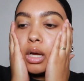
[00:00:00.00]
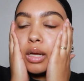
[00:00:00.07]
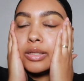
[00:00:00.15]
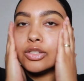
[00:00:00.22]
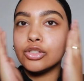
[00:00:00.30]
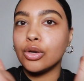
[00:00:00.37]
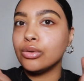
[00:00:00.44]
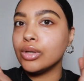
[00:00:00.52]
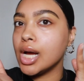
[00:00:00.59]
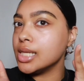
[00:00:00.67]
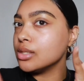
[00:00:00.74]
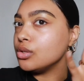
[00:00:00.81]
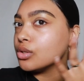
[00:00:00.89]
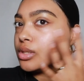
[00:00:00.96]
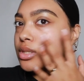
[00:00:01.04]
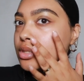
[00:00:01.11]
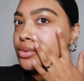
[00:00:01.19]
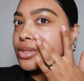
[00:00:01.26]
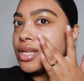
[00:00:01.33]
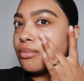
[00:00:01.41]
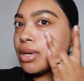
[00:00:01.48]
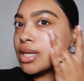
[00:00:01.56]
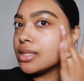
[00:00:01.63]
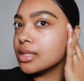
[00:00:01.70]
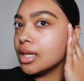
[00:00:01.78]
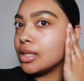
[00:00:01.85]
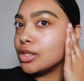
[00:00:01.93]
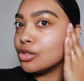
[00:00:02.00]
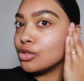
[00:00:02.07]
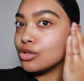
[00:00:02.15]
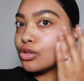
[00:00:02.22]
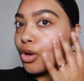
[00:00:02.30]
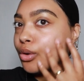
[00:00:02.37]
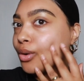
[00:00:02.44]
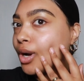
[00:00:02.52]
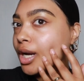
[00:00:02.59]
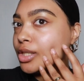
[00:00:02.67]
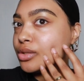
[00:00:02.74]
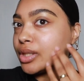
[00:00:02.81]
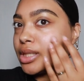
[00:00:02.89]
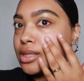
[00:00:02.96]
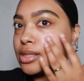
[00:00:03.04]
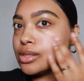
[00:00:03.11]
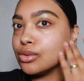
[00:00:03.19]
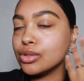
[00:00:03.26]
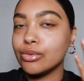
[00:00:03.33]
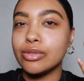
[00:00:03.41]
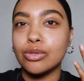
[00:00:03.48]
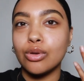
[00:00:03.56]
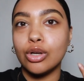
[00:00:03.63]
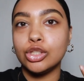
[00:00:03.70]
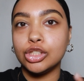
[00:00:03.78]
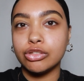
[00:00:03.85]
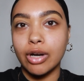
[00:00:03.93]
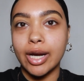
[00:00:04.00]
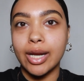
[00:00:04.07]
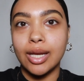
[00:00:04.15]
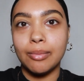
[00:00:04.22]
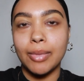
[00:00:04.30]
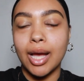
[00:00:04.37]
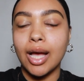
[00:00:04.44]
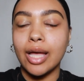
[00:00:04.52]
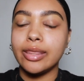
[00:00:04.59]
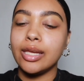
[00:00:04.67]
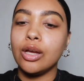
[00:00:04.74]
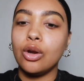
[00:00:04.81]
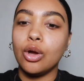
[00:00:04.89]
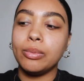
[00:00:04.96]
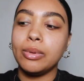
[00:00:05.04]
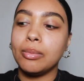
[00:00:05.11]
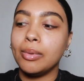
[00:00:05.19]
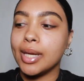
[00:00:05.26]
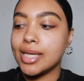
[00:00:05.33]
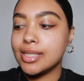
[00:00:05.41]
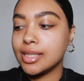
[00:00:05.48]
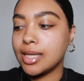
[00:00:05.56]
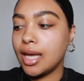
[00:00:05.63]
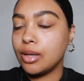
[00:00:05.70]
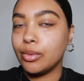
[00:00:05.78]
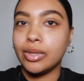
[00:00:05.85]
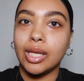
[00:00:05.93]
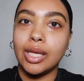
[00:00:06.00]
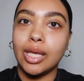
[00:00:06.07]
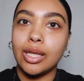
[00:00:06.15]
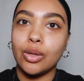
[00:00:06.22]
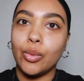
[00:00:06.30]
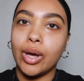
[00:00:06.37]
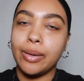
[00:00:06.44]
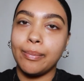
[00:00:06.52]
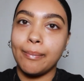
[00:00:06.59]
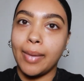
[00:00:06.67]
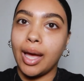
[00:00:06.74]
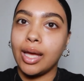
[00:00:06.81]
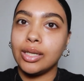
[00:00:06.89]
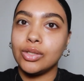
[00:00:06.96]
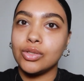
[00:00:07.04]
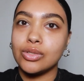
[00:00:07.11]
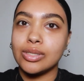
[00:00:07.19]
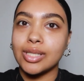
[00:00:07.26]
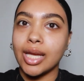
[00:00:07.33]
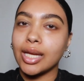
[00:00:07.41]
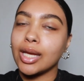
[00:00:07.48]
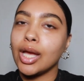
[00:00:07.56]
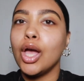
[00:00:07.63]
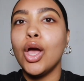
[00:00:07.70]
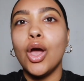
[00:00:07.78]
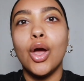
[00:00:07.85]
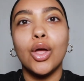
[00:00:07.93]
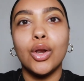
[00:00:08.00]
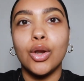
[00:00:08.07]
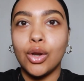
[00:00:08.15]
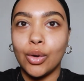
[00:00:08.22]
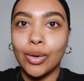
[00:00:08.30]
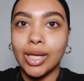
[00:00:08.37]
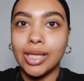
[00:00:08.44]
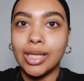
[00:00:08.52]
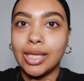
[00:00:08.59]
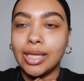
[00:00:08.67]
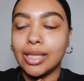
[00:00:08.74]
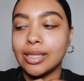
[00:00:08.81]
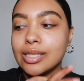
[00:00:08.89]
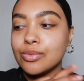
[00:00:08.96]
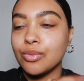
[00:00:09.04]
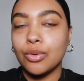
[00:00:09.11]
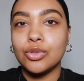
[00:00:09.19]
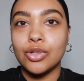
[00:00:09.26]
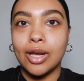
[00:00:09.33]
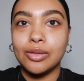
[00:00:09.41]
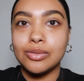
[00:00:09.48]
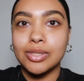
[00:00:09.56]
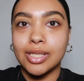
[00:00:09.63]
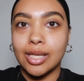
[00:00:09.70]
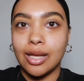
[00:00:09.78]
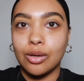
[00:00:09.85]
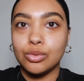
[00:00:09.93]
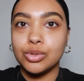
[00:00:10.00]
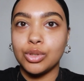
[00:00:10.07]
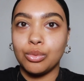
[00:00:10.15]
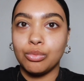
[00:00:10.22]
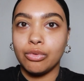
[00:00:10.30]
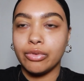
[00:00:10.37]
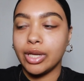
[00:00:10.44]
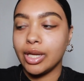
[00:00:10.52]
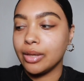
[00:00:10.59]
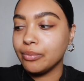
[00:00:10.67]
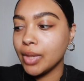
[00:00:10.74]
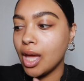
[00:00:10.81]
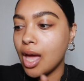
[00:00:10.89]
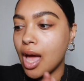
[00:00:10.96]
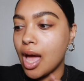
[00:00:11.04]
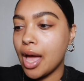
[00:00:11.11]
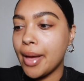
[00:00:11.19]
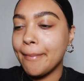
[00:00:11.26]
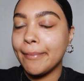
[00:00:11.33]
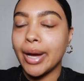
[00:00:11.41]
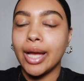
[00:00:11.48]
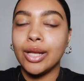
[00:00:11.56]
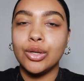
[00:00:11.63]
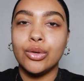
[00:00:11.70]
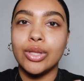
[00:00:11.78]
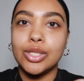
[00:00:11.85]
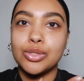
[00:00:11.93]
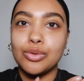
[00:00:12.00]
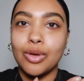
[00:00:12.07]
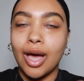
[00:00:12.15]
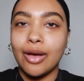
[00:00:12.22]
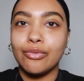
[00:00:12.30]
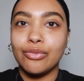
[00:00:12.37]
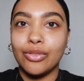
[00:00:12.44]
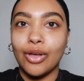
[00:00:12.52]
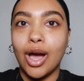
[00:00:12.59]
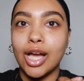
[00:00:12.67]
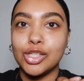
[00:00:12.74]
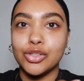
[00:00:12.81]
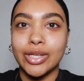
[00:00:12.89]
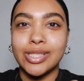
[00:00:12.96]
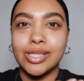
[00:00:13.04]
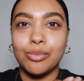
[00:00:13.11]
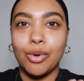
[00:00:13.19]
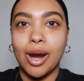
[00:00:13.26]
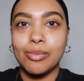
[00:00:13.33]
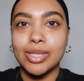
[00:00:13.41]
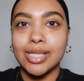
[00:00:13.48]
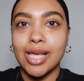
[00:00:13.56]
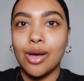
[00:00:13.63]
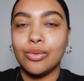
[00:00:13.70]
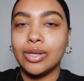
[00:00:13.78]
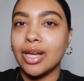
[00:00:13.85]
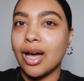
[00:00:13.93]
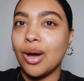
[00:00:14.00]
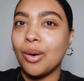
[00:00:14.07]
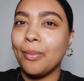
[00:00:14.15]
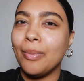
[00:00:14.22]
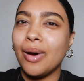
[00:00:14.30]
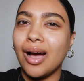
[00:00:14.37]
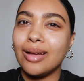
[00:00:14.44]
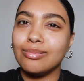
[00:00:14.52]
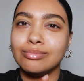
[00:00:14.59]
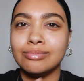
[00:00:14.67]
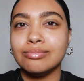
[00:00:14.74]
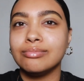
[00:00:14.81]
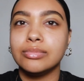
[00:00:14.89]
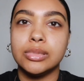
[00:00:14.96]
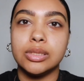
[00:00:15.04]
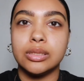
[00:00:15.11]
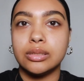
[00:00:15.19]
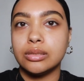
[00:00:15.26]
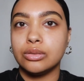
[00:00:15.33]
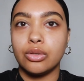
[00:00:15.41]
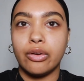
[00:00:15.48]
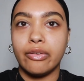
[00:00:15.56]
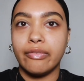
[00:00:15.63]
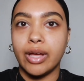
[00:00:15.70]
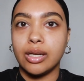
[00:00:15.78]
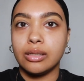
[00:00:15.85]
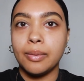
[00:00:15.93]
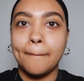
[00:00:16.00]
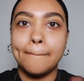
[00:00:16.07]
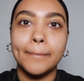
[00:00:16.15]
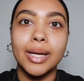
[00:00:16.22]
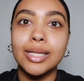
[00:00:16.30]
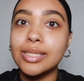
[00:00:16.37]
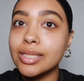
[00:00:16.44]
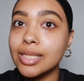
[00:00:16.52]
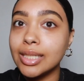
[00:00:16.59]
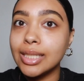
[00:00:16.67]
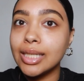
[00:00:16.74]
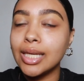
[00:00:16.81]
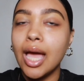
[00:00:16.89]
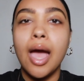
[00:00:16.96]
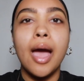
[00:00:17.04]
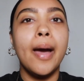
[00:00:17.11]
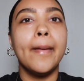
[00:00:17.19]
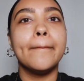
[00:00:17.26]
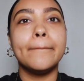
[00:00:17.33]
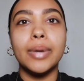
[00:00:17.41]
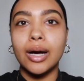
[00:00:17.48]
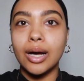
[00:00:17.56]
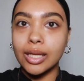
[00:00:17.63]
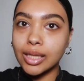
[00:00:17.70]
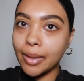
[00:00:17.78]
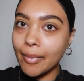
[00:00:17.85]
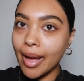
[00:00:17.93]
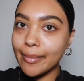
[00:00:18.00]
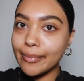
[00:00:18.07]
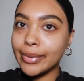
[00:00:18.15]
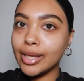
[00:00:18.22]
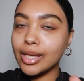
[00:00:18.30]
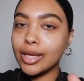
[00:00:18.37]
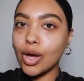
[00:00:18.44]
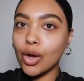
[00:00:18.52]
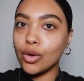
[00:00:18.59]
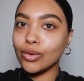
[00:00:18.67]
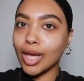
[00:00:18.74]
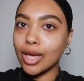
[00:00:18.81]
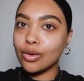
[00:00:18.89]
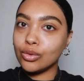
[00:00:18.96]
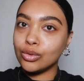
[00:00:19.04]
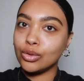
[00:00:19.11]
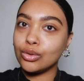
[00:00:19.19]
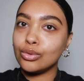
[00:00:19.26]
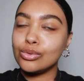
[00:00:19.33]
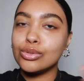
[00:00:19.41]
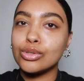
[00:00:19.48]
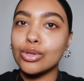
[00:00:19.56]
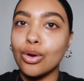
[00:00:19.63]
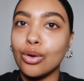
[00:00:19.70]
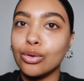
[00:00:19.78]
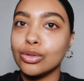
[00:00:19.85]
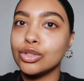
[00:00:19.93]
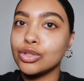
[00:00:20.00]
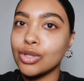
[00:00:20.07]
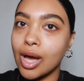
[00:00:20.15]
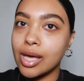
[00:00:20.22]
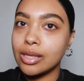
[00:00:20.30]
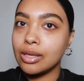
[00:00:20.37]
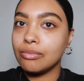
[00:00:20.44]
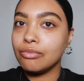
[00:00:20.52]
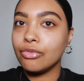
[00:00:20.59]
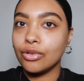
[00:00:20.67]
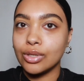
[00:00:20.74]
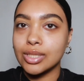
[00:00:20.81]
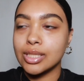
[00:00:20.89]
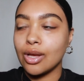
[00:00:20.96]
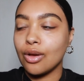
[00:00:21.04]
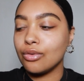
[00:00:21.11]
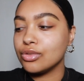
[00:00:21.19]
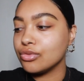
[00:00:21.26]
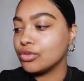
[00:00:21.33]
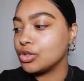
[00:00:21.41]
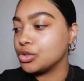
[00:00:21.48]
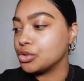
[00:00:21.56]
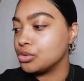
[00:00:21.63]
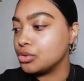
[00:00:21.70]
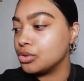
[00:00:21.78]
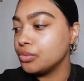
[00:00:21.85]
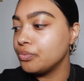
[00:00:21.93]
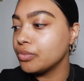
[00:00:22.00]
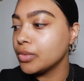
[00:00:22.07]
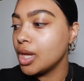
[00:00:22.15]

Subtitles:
It's so nice, and you can still see my skin is so hydrated still, so it's not a drying matte. I think a lot of people get scared when they hear the word matte, and it's just like, no honey, this won't dry your skin out, don't worry. But I know they do have the hydrating primers out now, but I'm just not a fan personally. But they might be okay on you, so try them for yourselves for sure.